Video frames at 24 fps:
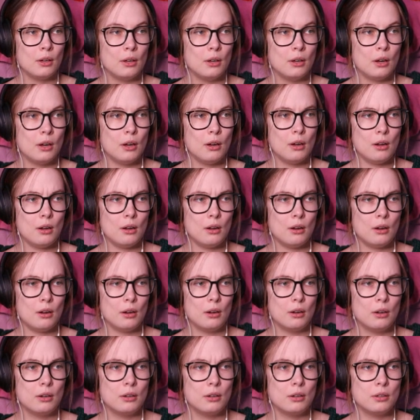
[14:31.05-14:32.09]

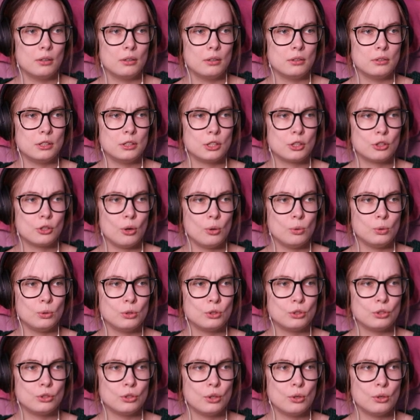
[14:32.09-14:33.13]
Ha! The gold
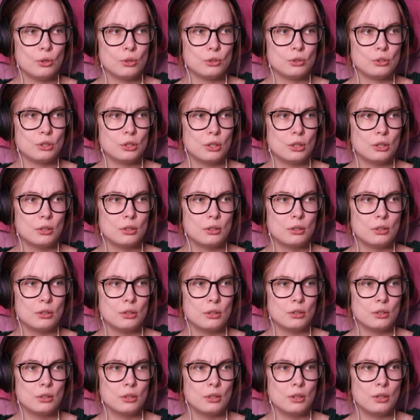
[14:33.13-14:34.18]
saucer.
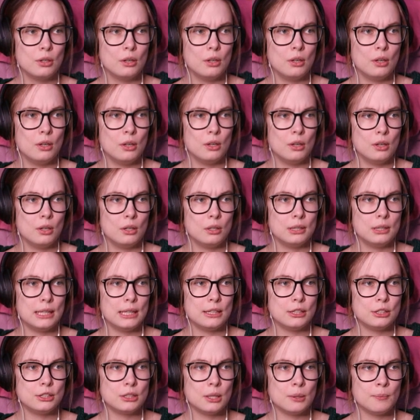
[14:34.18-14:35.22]
There
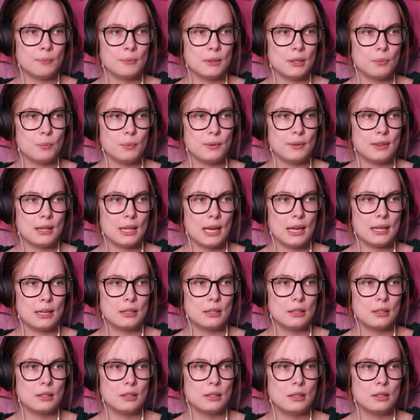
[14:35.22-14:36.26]
is something with that.
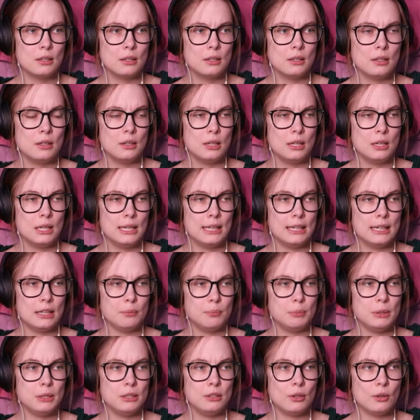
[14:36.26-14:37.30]
Help
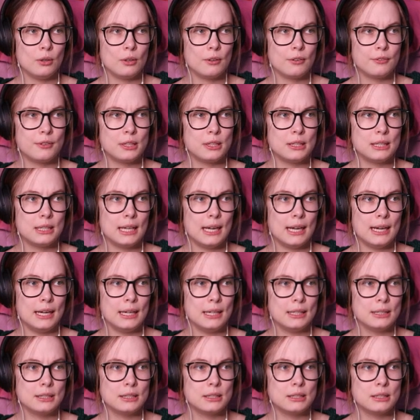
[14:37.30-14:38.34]
me, Lord of the
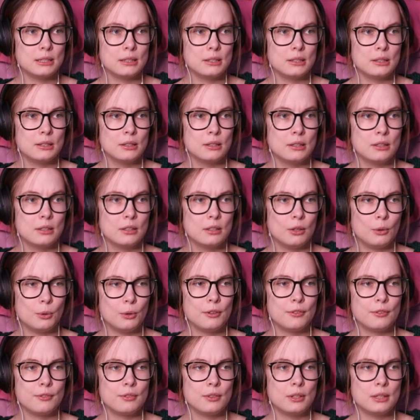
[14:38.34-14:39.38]
Dance. Lord
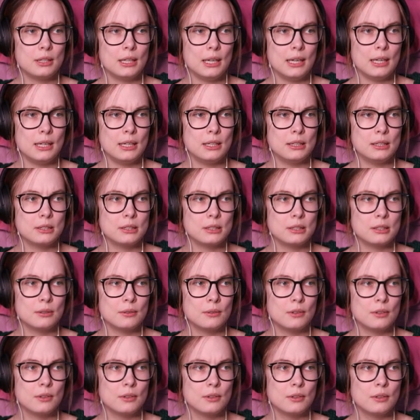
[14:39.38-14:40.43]
of the Dance.
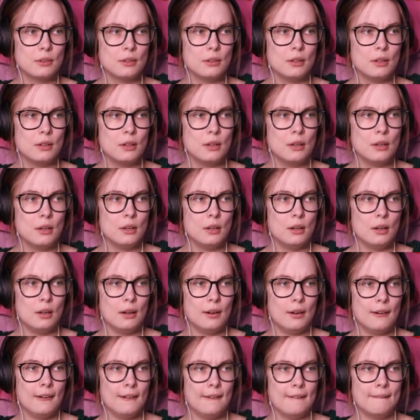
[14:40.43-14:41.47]
Huh.
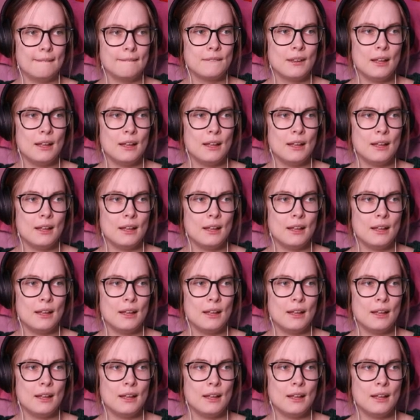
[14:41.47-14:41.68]
Huh.